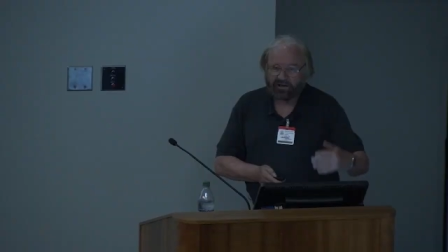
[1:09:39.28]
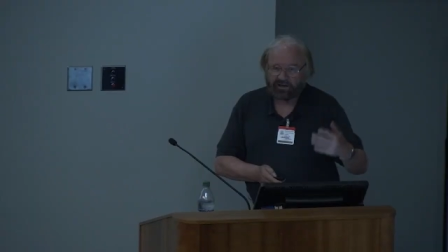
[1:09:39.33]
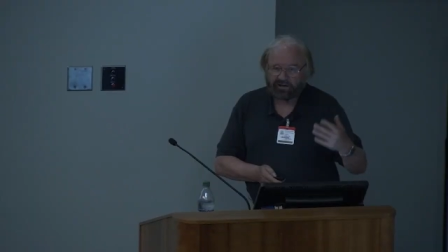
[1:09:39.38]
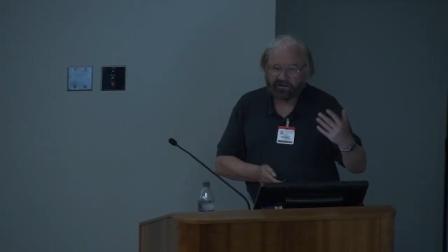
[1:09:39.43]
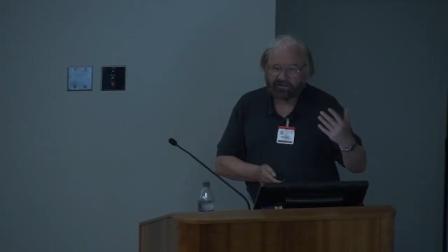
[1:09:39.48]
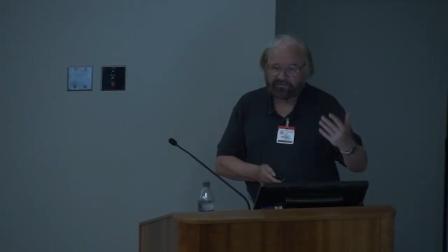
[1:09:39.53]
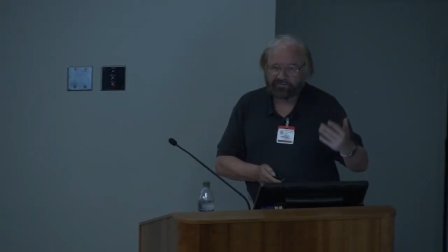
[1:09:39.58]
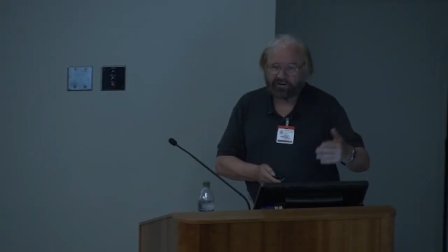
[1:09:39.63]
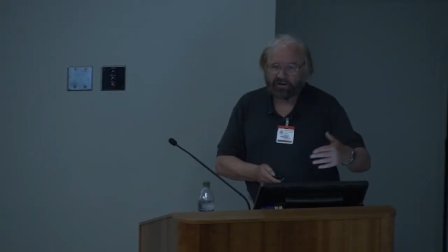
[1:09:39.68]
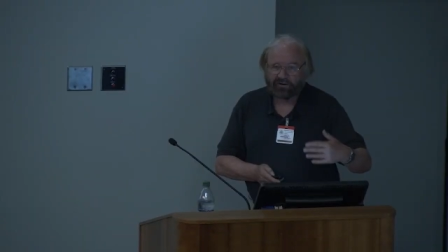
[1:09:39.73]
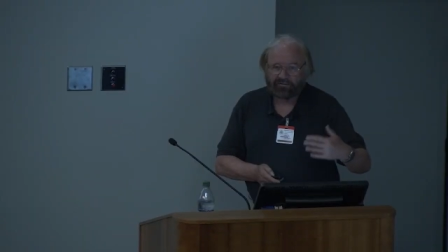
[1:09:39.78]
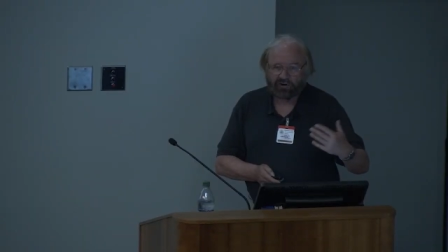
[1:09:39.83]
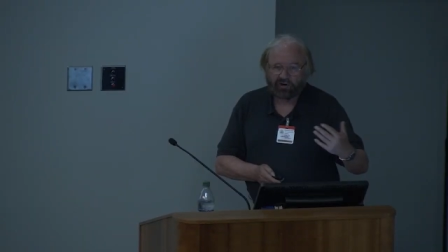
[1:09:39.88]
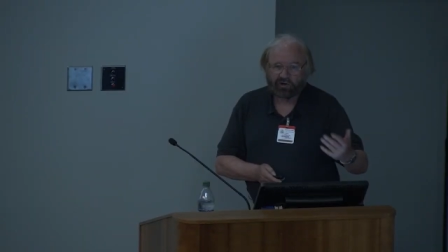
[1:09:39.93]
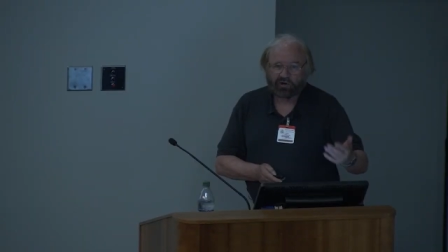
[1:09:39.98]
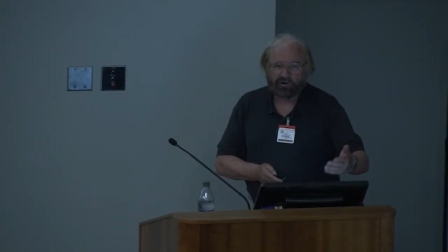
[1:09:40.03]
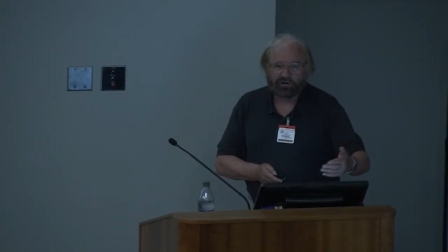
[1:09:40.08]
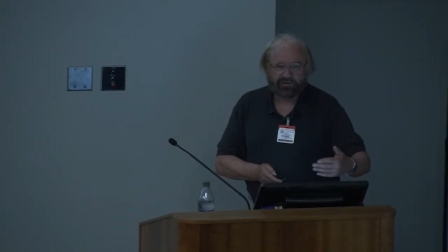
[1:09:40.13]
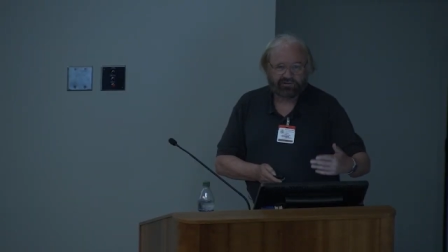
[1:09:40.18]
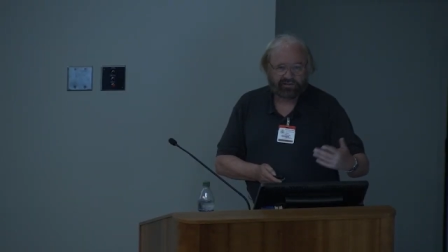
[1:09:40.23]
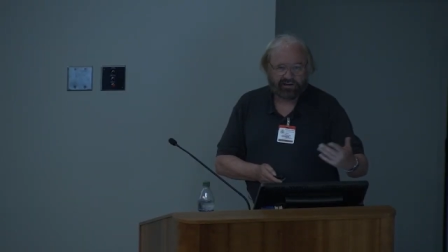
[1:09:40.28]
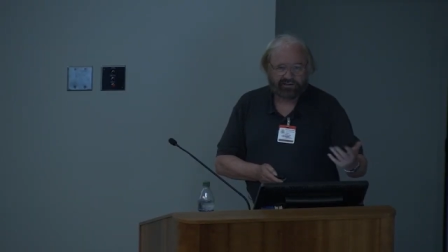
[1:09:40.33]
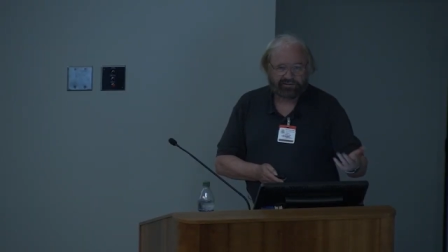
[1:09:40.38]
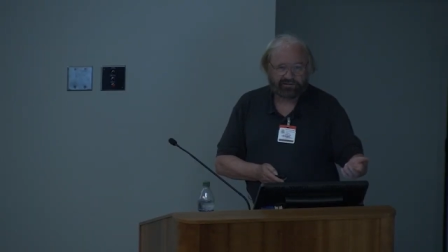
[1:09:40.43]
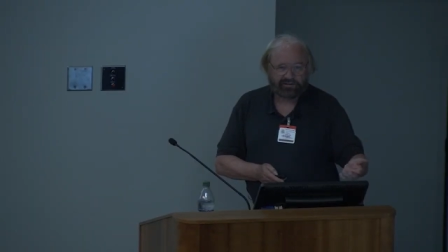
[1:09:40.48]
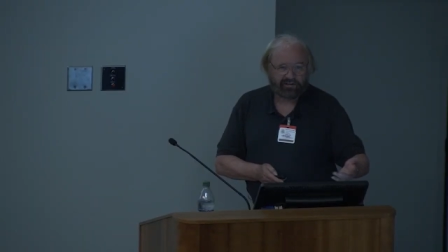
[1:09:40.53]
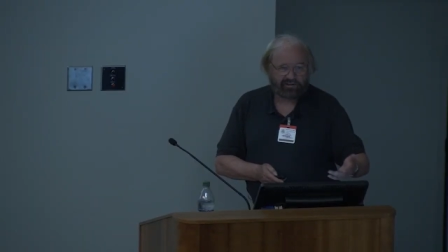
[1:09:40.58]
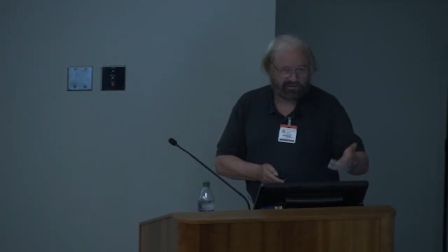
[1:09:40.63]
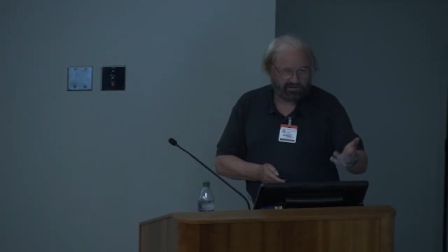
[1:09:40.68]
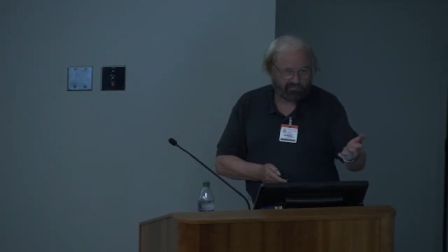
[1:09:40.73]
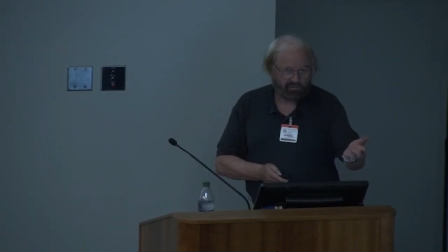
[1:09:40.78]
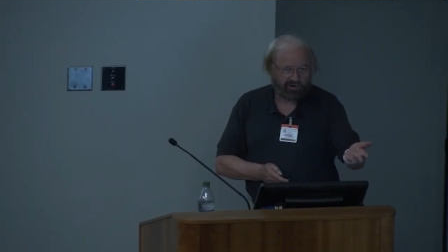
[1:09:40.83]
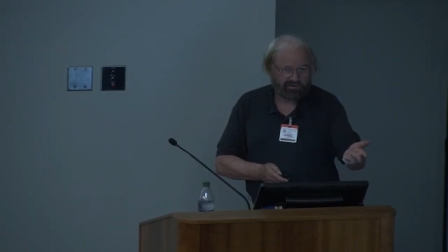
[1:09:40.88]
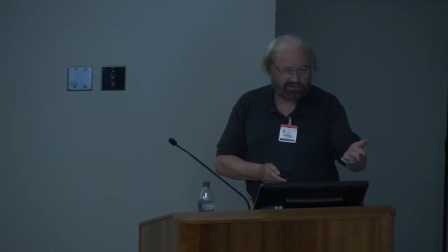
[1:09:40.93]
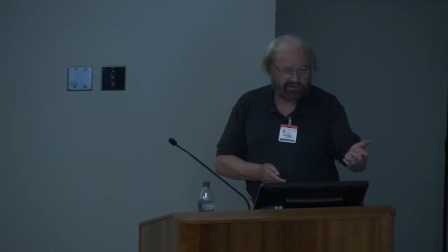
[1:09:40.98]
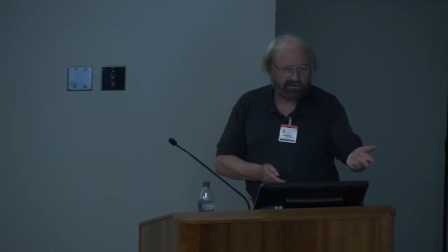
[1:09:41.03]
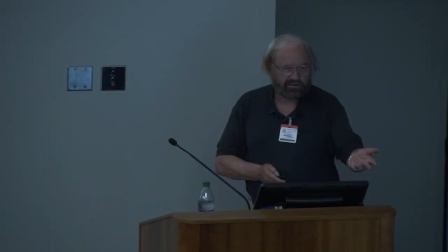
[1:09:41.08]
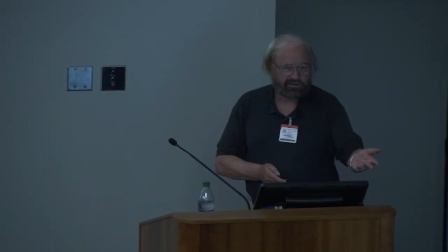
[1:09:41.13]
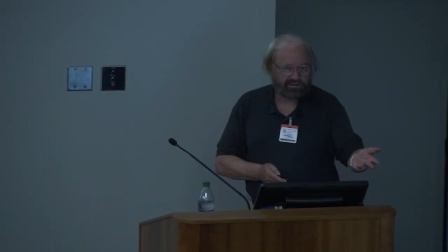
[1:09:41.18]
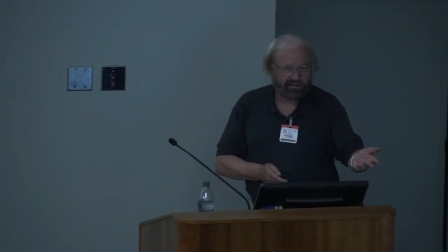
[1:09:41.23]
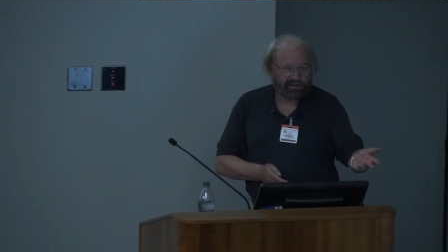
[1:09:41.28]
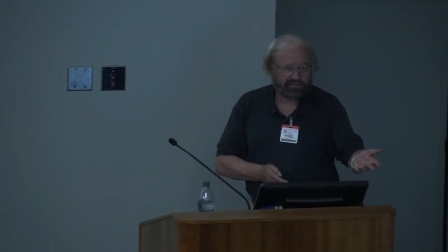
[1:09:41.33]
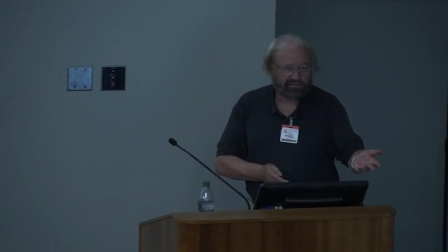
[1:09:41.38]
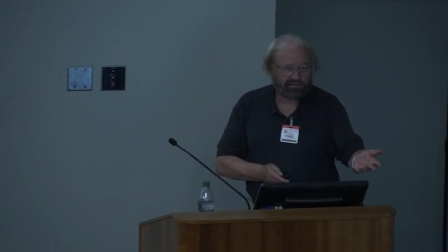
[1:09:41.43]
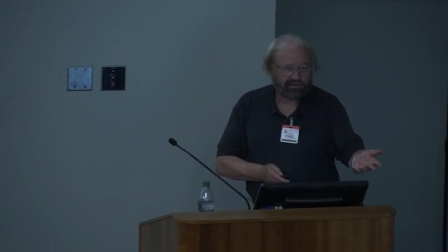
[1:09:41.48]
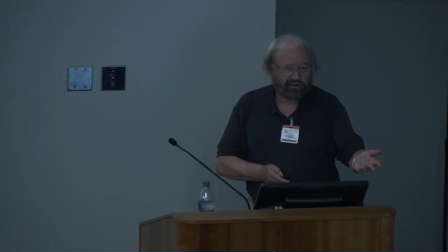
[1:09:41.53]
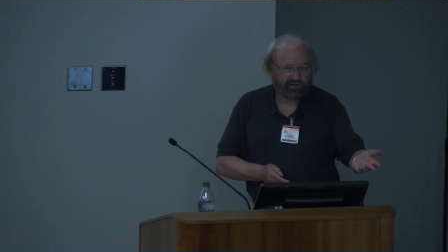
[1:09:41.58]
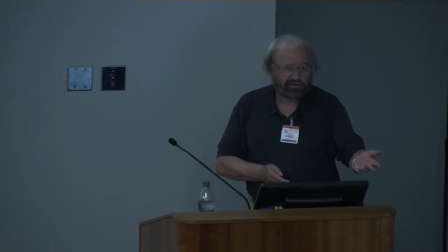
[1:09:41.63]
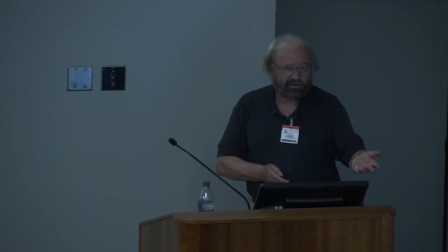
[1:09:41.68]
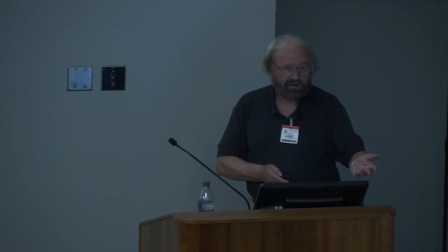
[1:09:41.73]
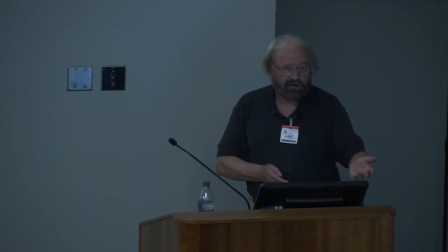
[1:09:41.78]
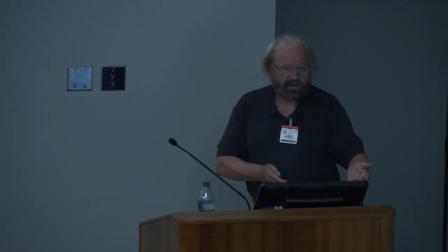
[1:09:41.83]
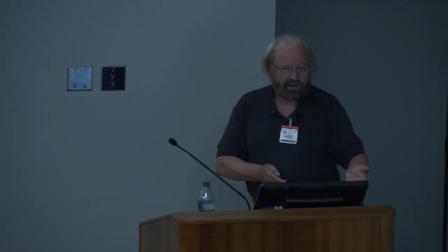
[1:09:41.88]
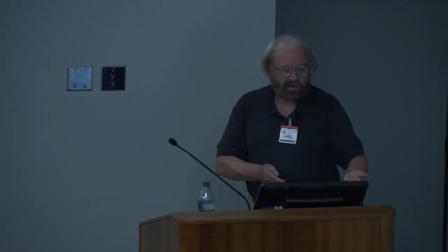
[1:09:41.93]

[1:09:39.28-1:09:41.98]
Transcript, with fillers: and is very, very good at testing. He works at ETS now.